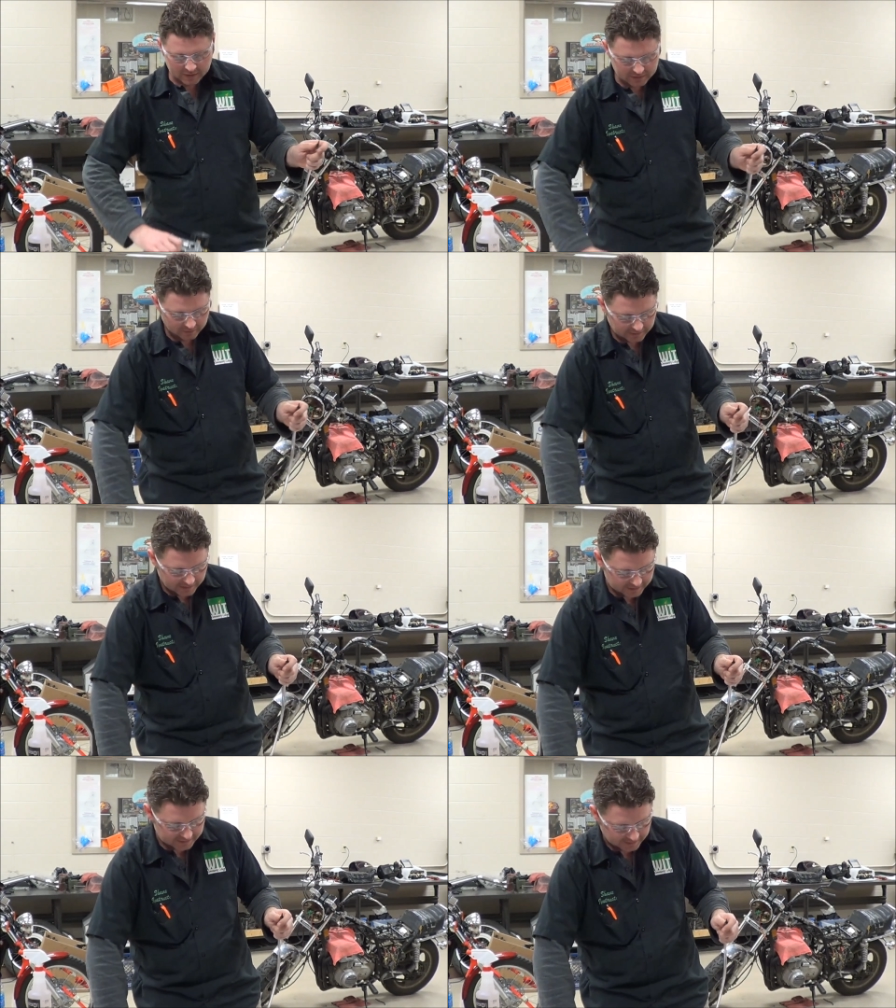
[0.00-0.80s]
So the
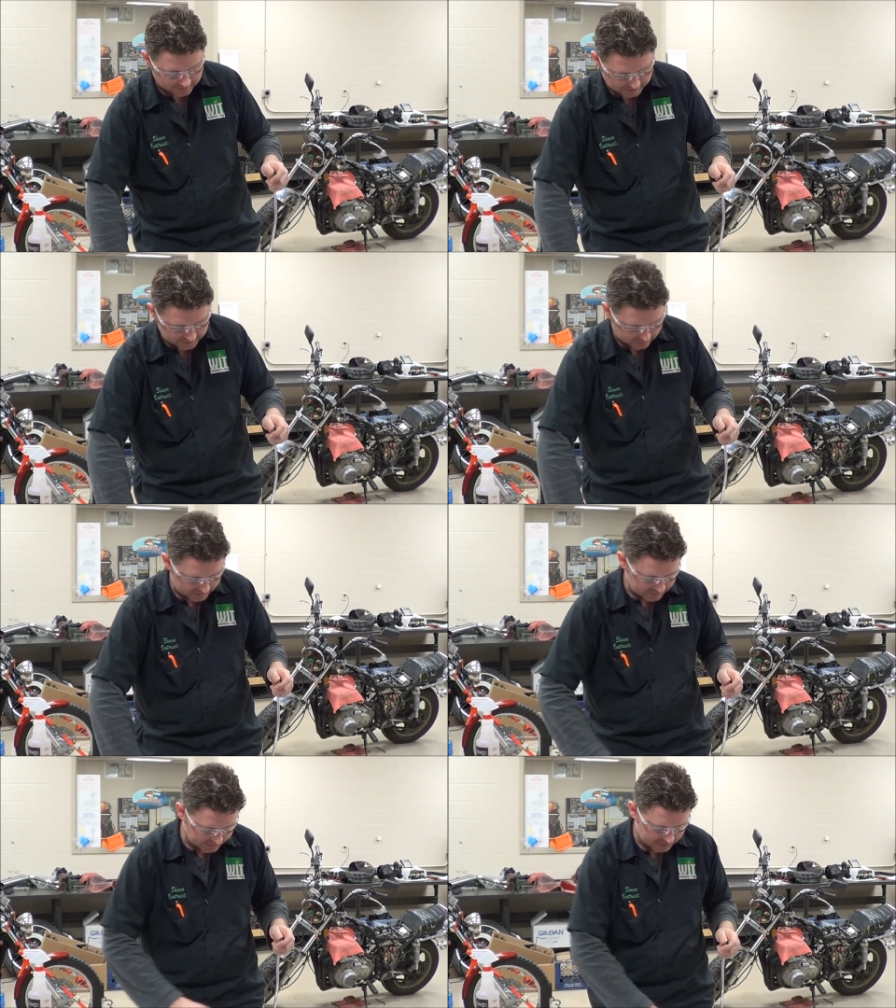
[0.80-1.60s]
next thing I'm going to do
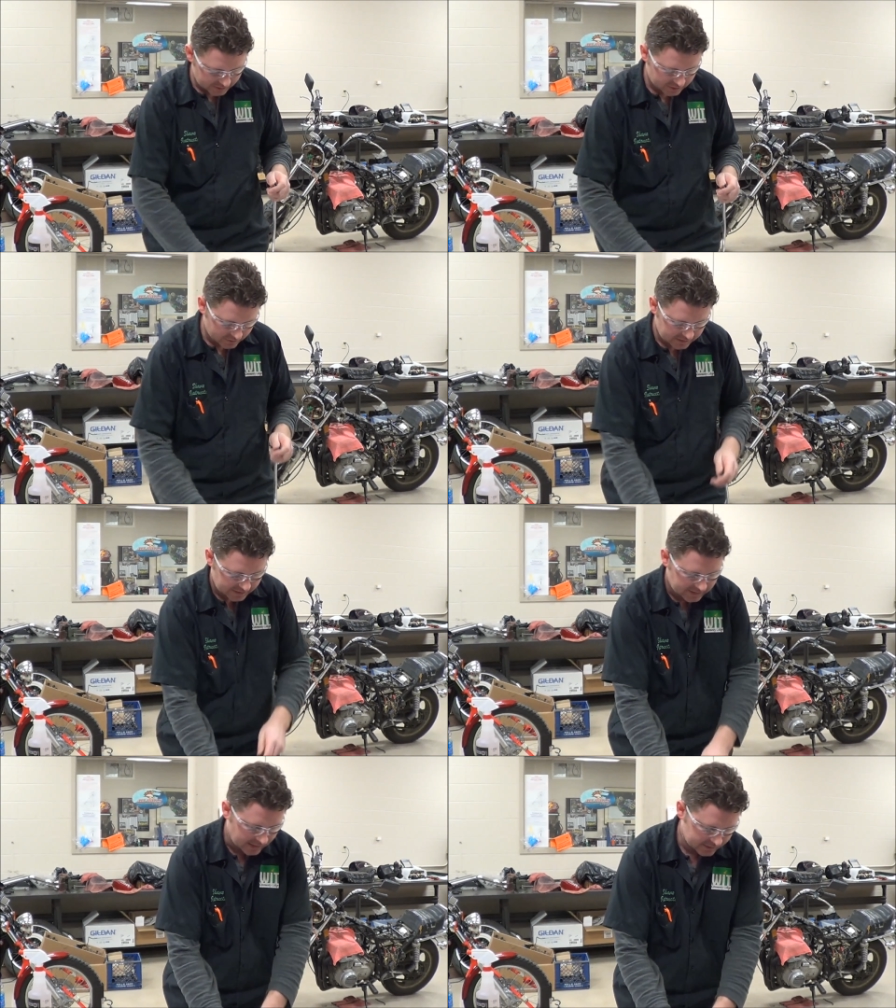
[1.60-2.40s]
is let's just use
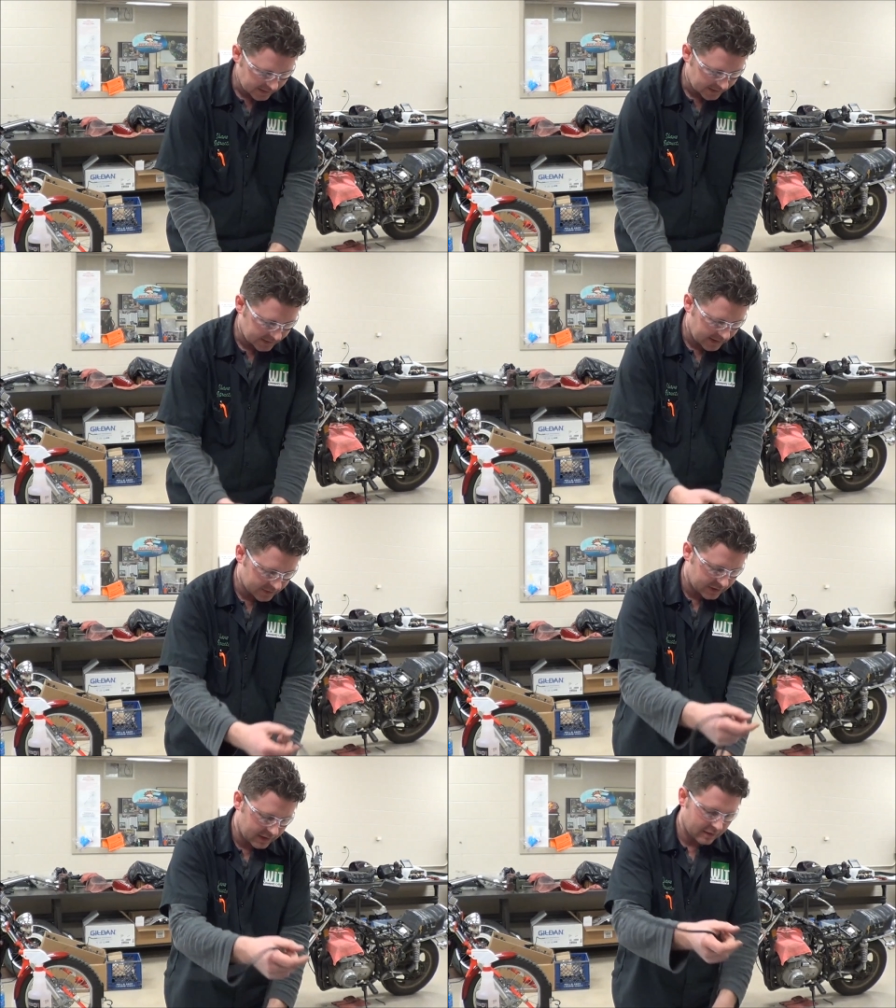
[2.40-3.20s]
this outside
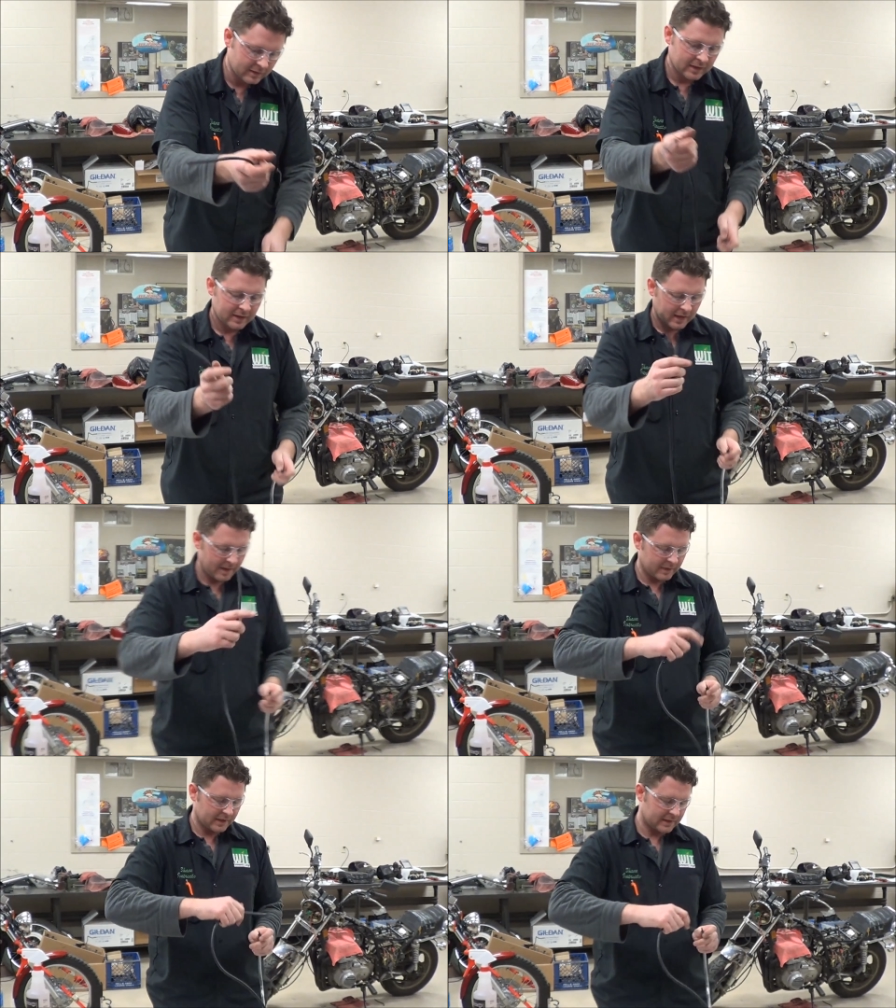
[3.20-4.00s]
gauge here.
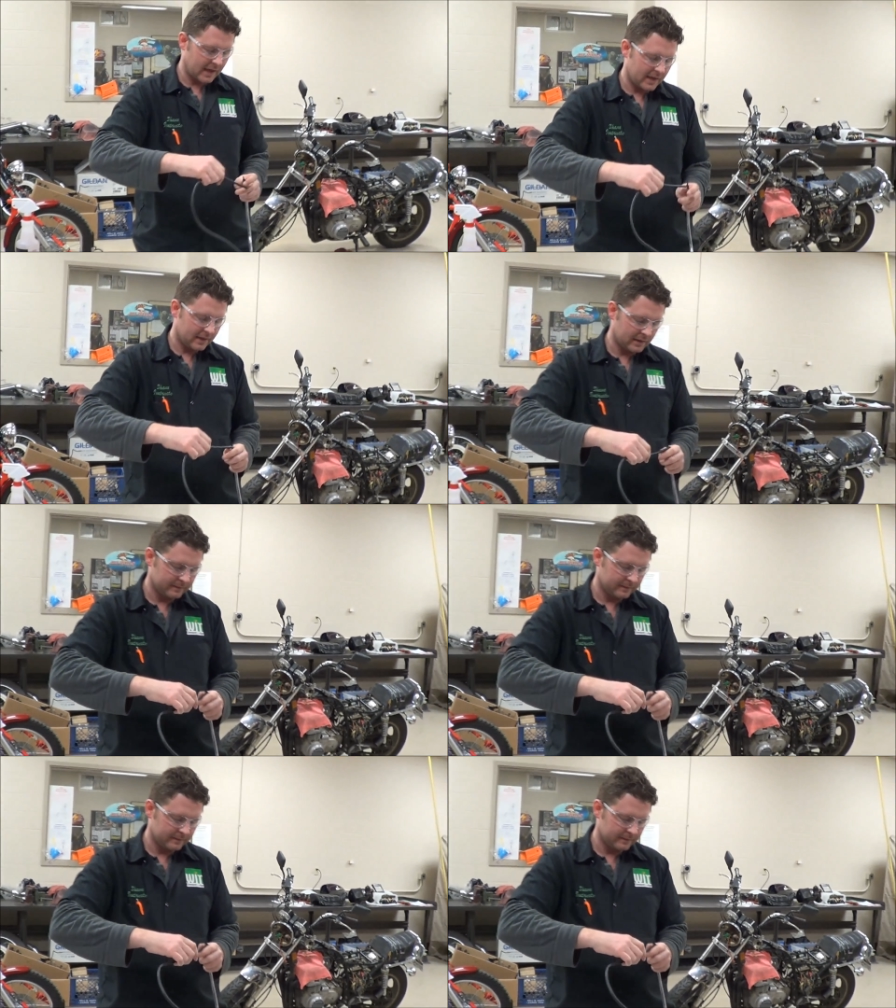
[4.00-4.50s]
I'm going to take,